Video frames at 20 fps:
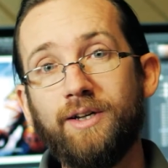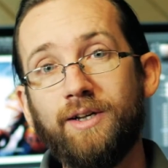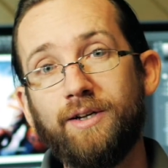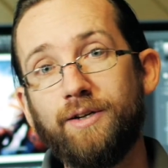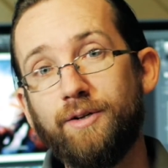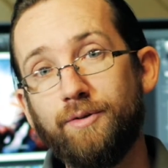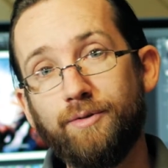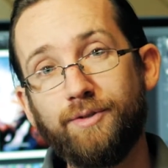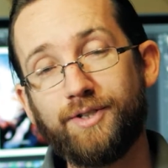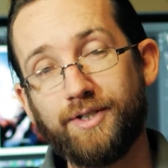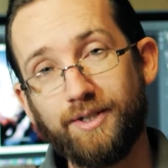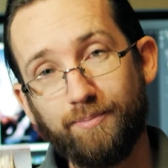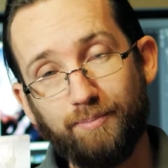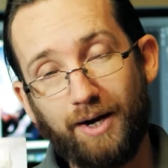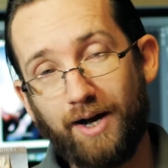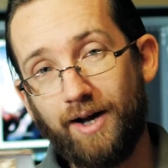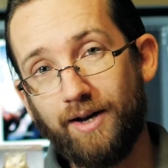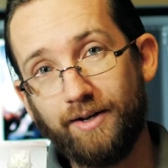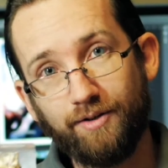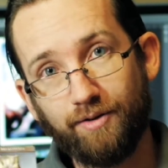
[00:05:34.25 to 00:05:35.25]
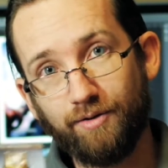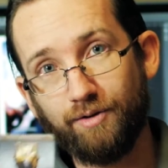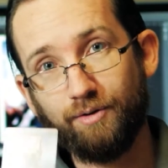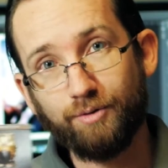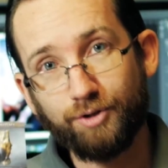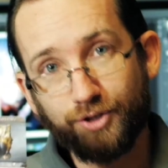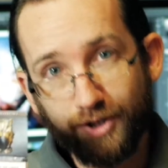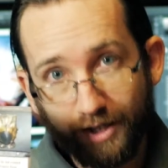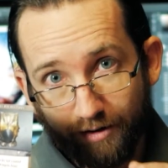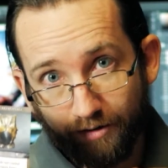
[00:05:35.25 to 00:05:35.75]
you'd sit behind your little
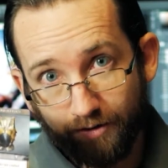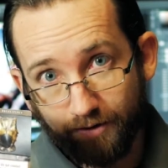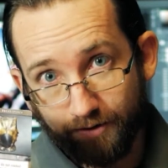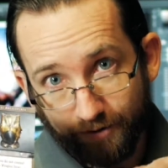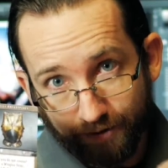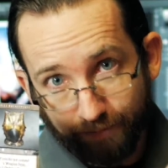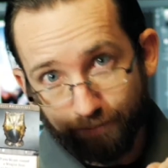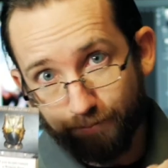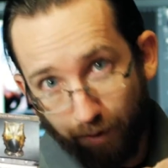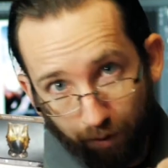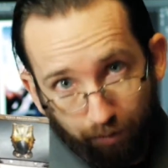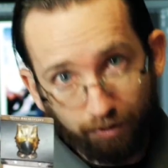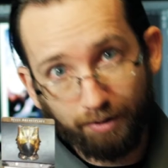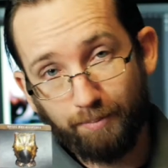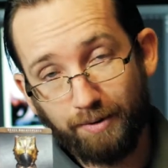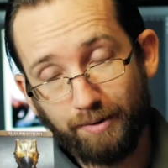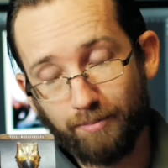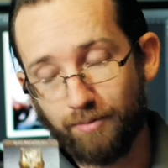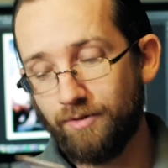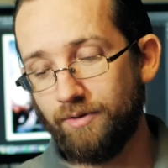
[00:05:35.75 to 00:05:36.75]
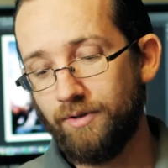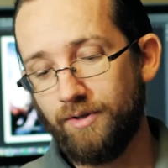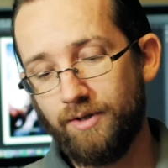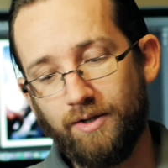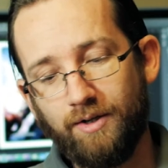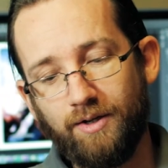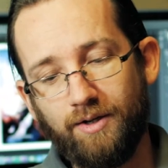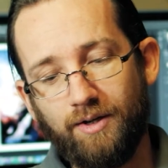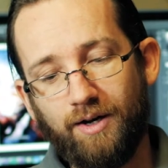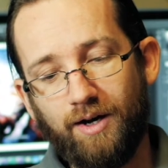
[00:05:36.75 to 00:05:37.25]
shell and just poke at people.
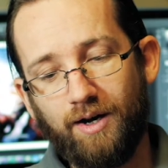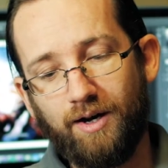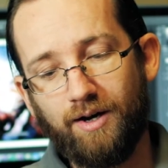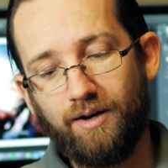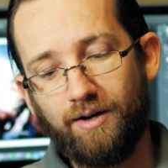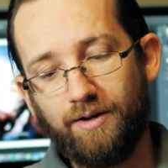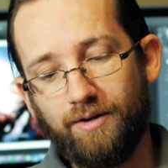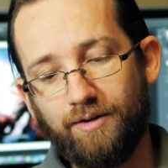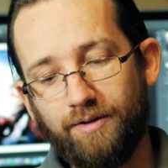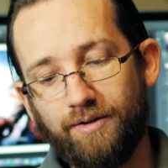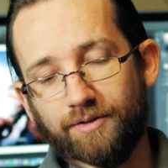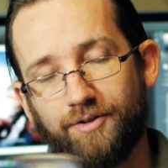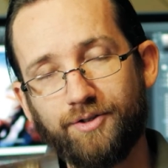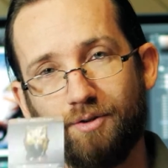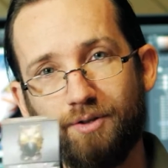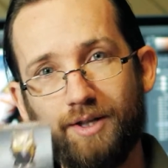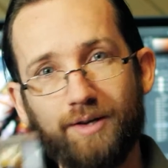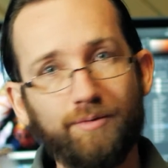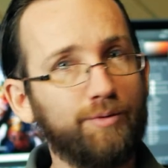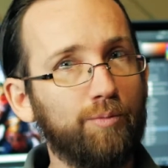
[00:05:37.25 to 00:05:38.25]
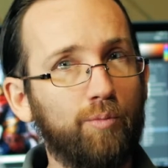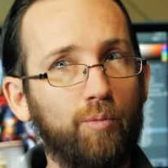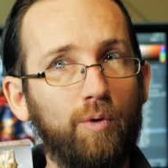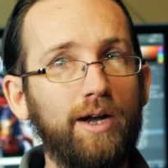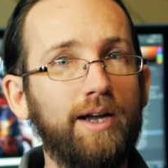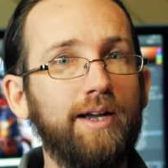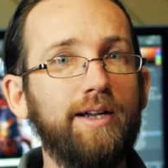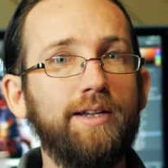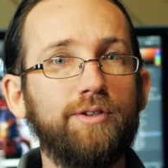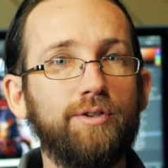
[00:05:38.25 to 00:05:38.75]
So that was
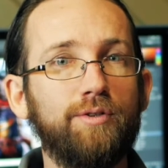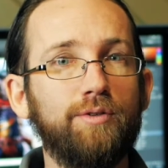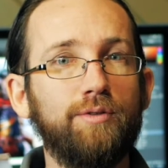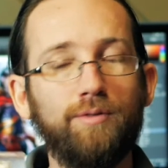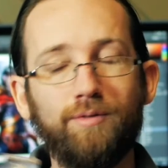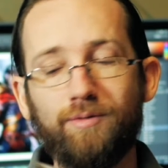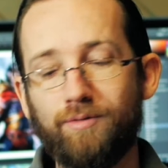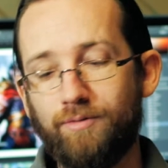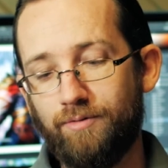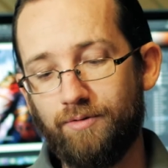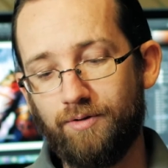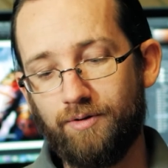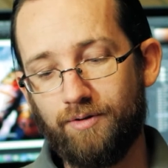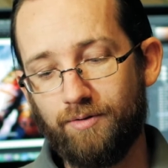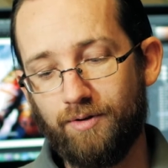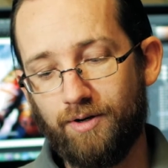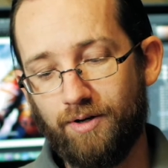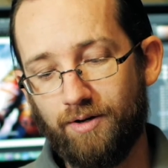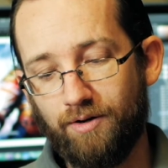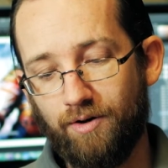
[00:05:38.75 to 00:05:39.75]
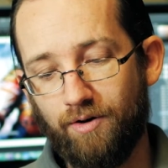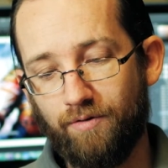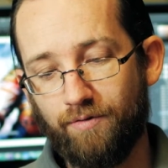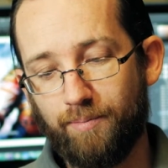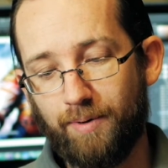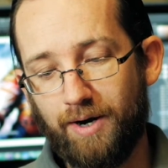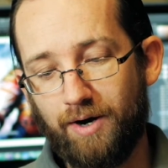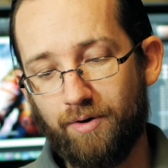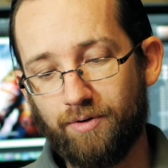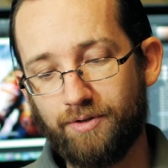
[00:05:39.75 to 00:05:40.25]
way too
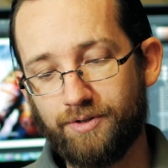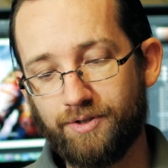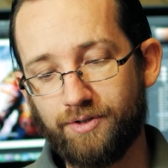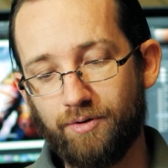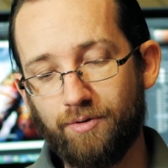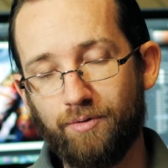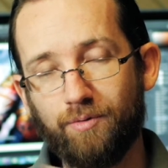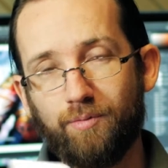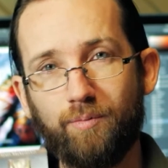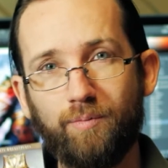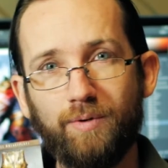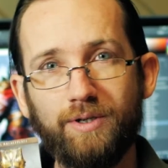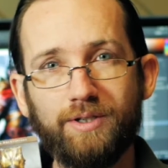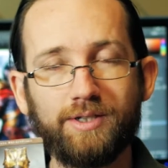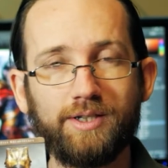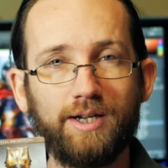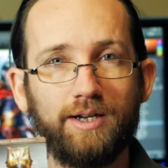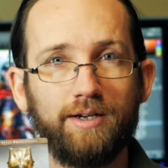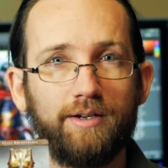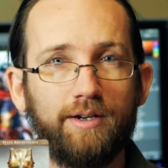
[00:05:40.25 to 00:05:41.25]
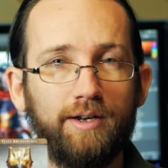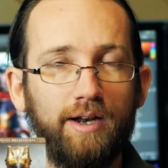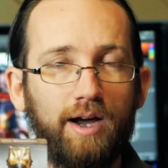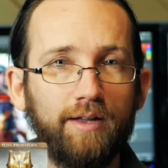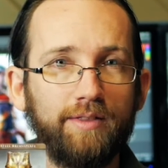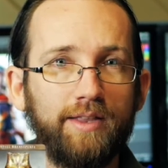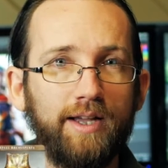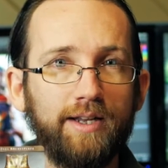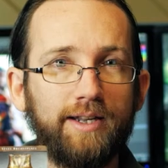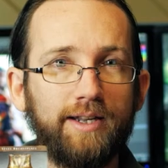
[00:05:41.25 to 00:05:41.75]
overpowered. So we decided to knock that